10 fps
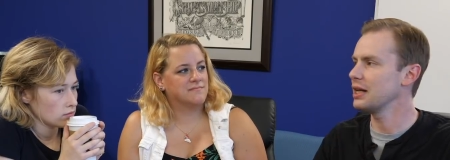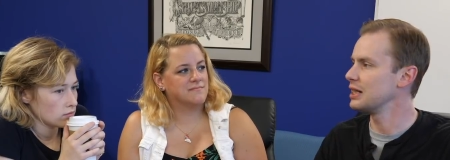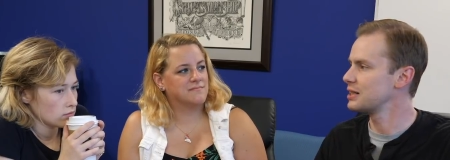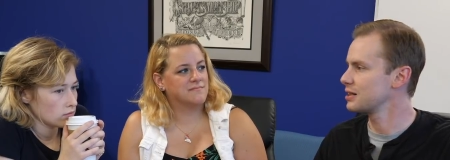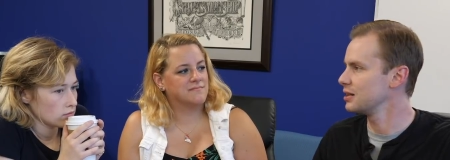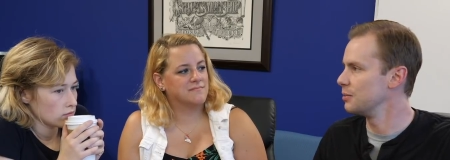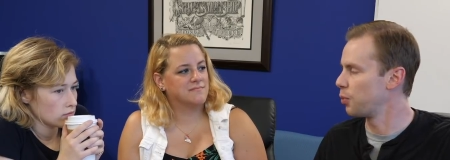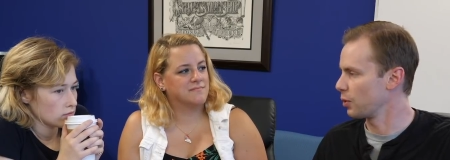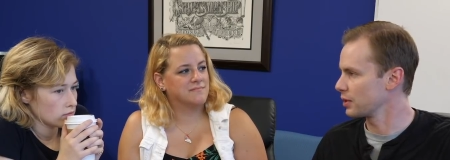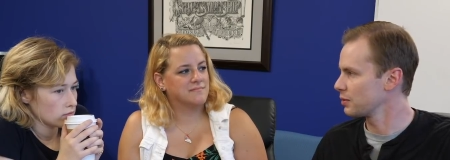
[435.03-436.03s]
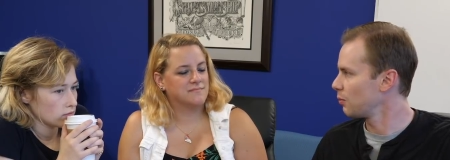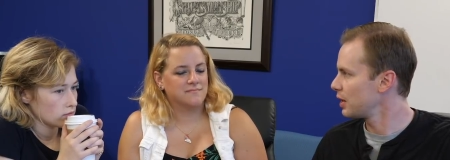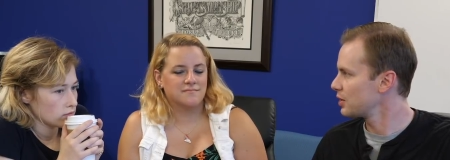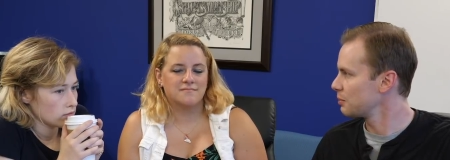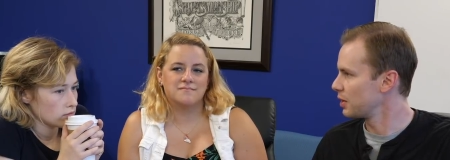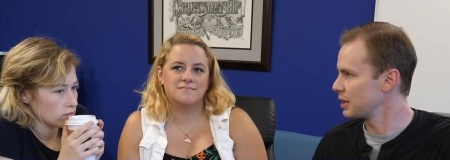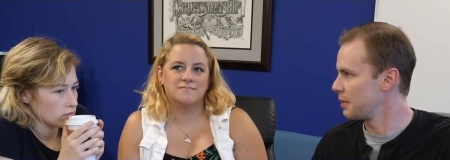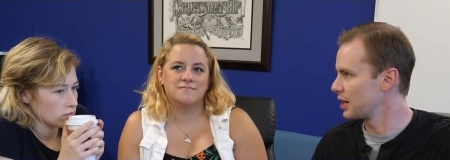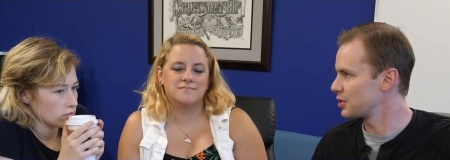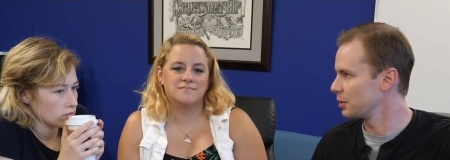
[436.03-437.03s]
Speaker 1: it's important. Why do you think Monday
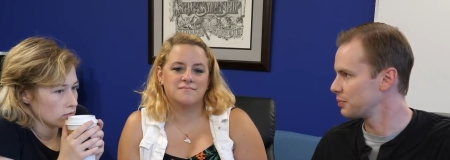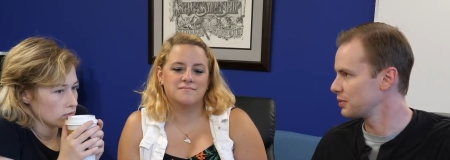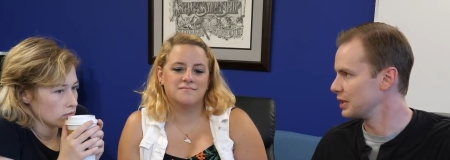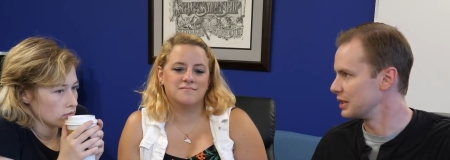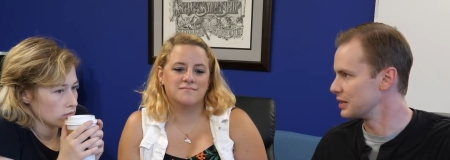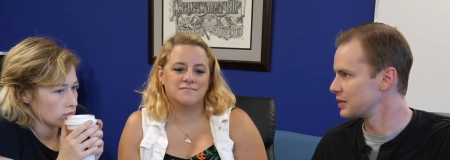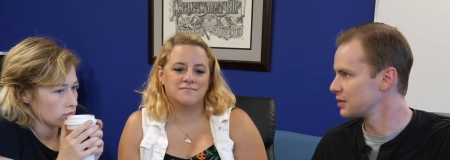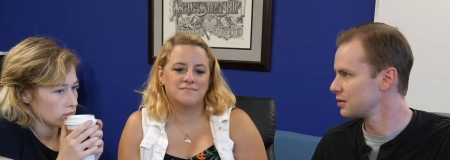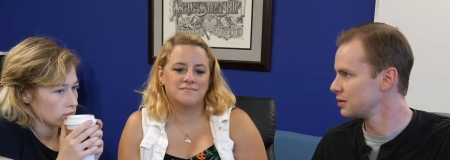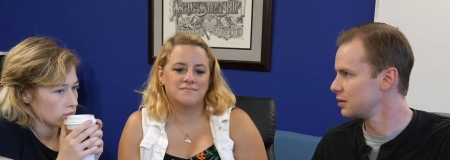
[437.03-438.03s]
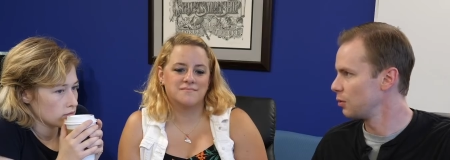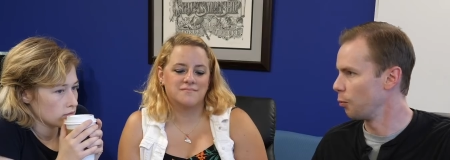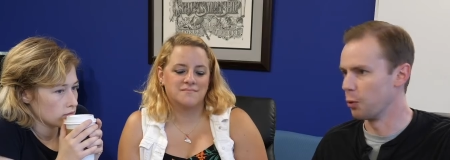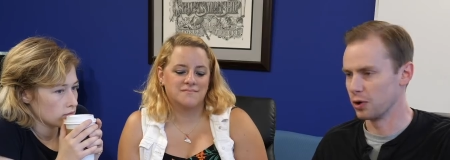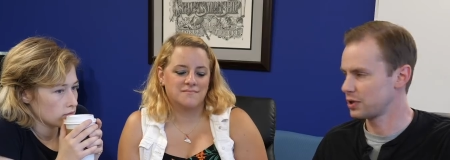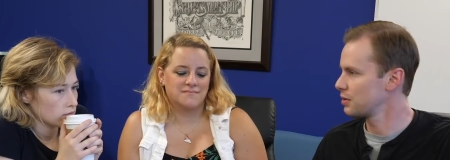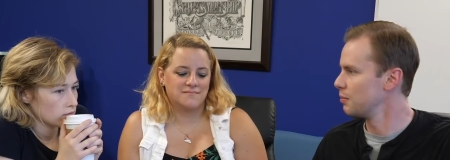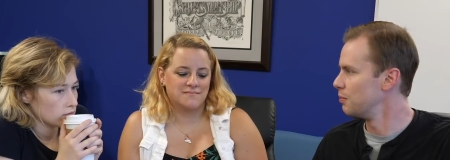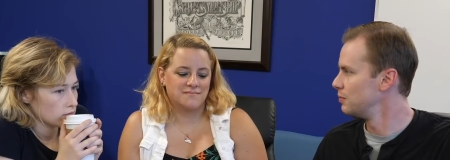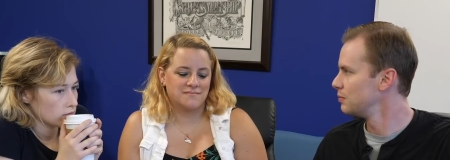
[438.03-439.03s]
Matchup is worth
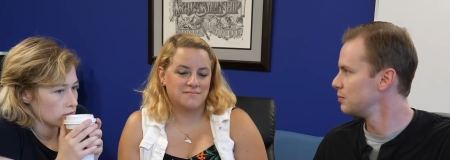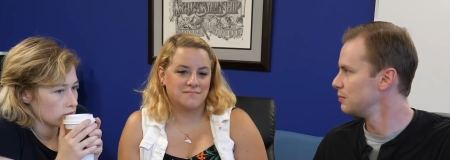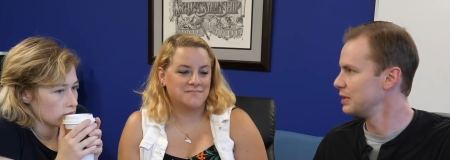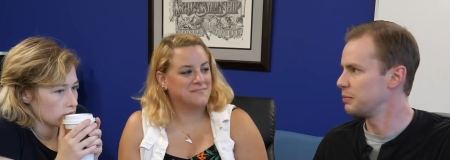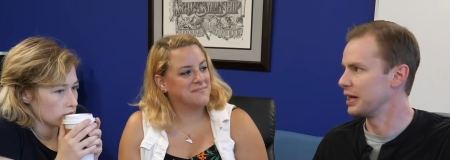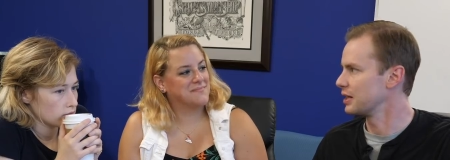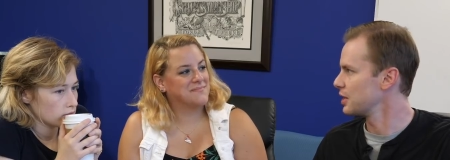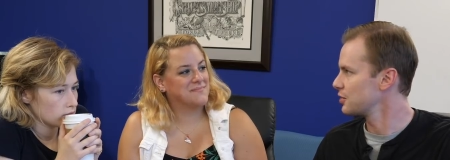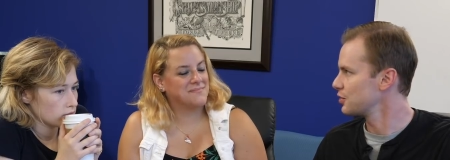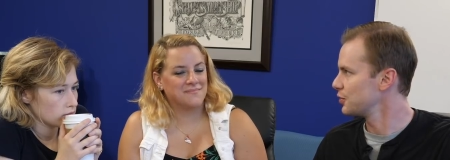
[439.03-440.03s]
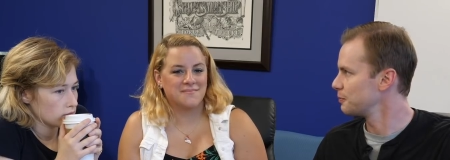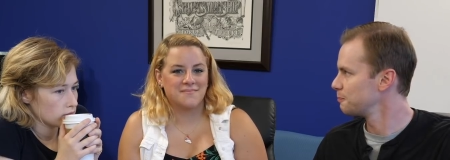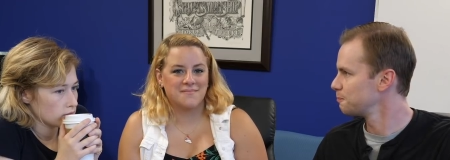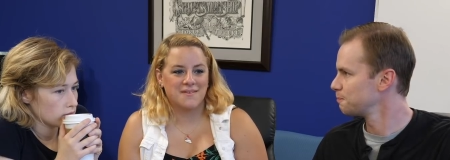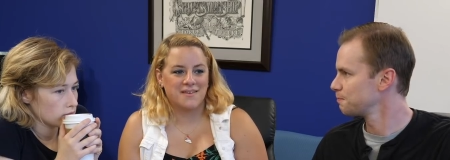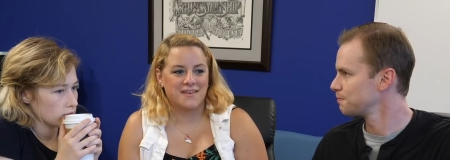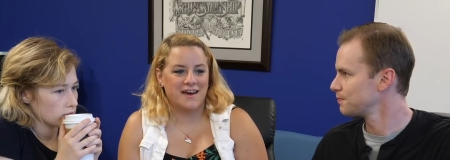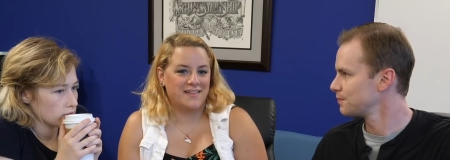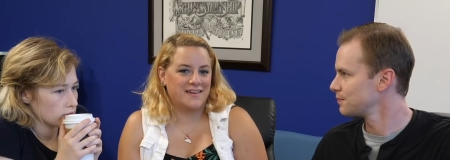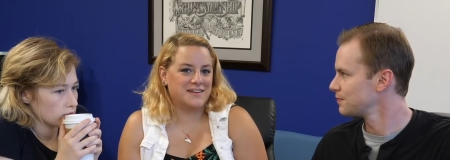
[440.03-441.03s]
paying attention to?
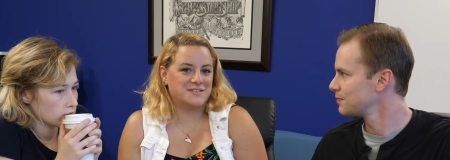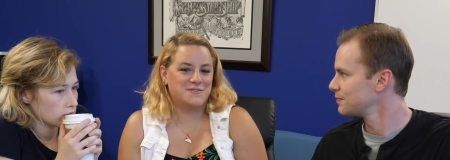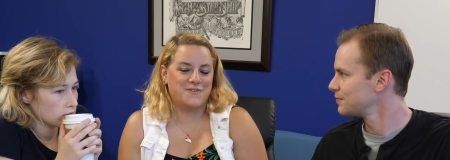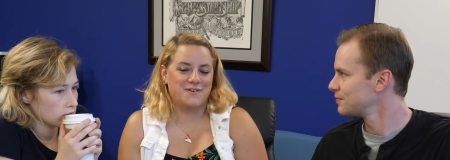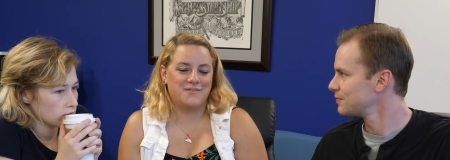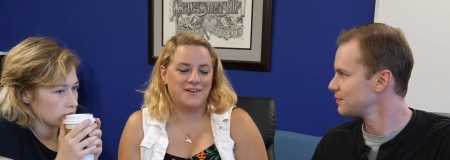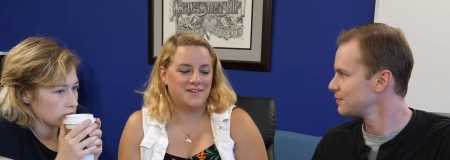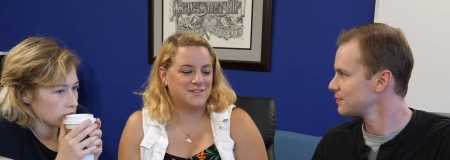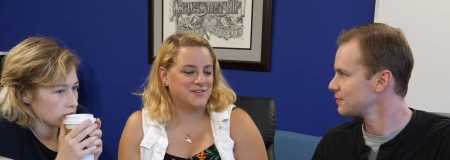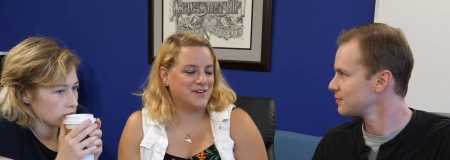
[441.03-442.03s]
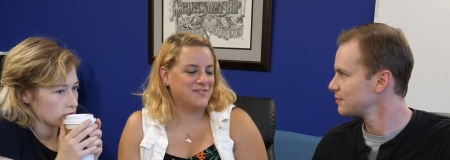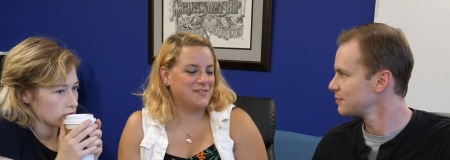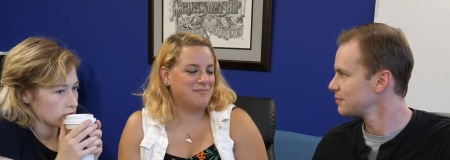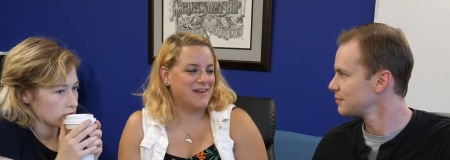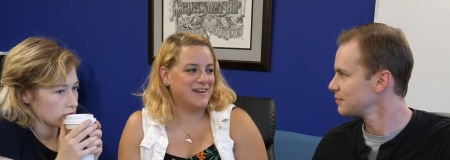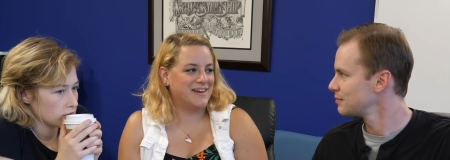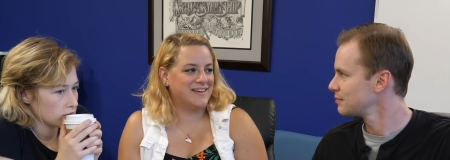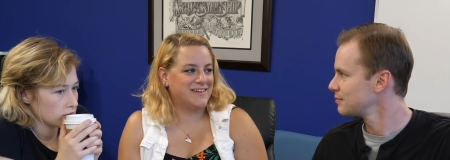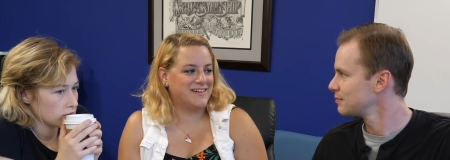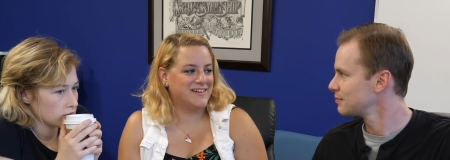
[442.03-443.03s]
Speaker 2: I think it's a fun way to show off the pen and
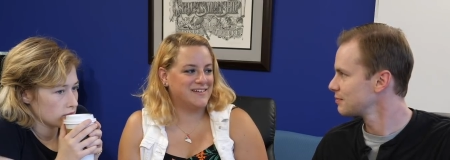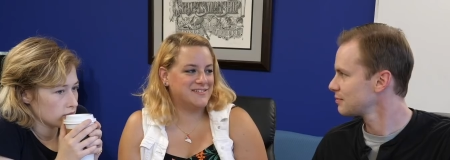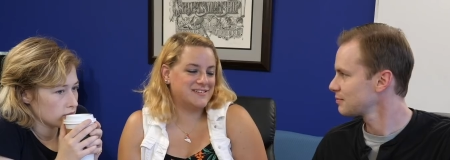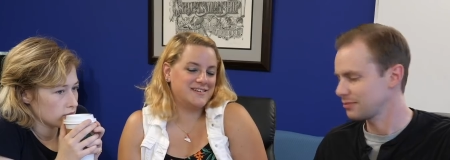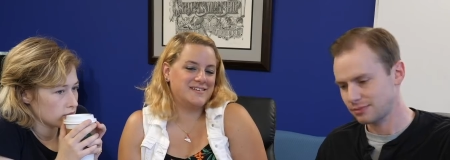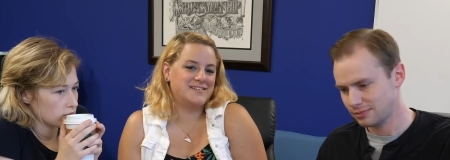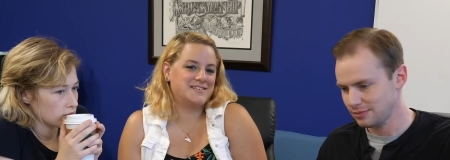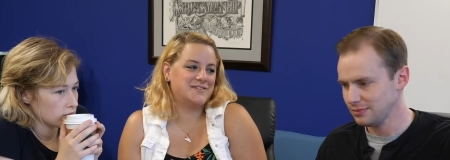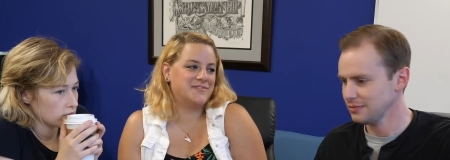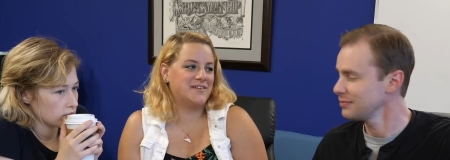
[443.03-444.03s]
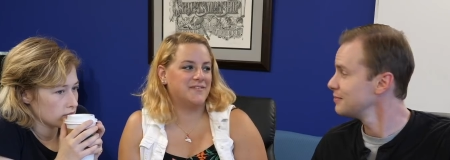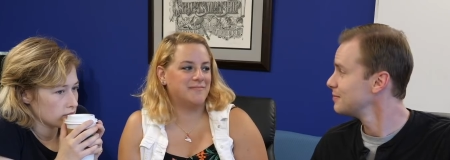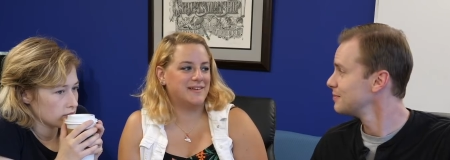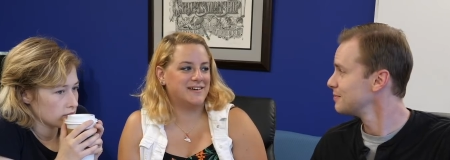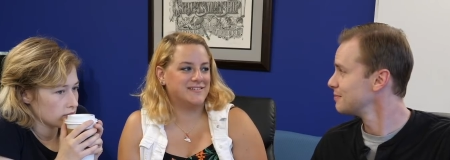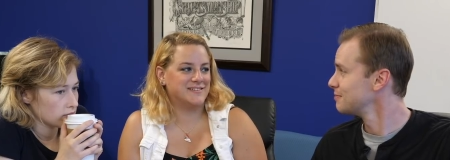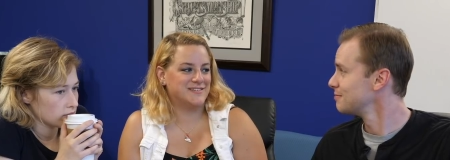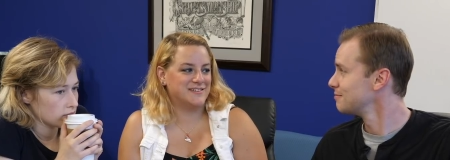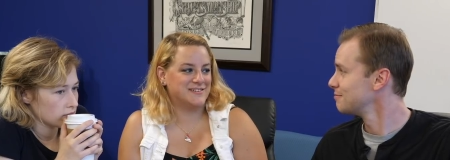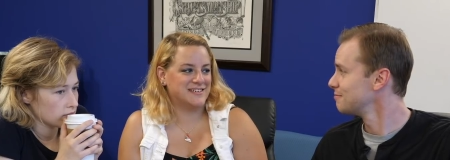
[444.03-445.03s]
ink you're using and to see what everybody else is
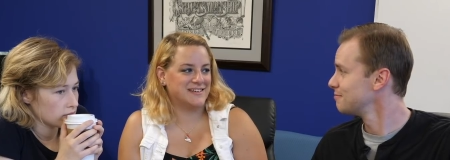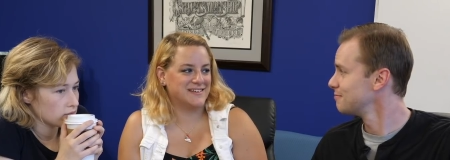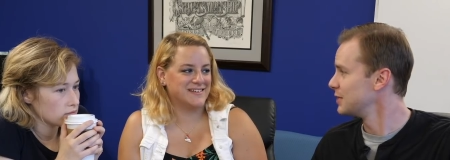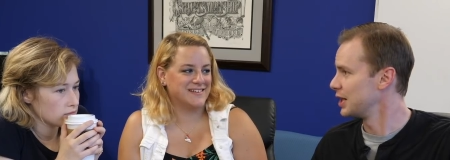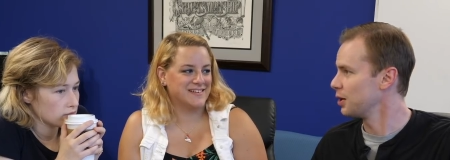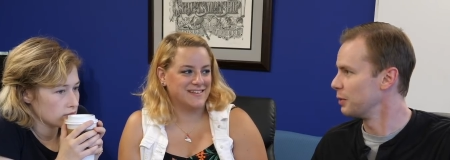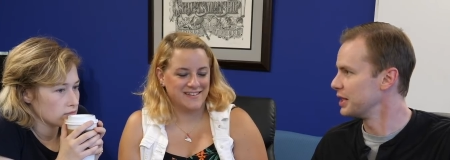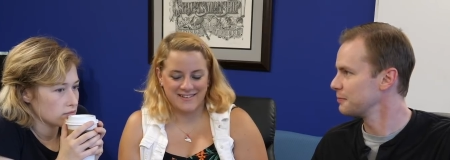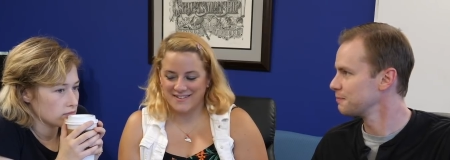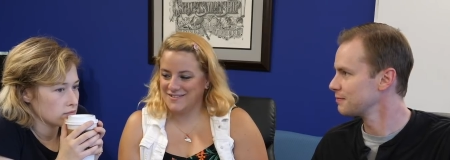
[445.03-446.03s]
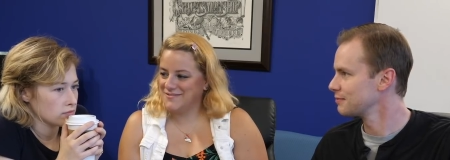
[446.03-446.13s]
using.
Speaker 1: There you go, Whitney.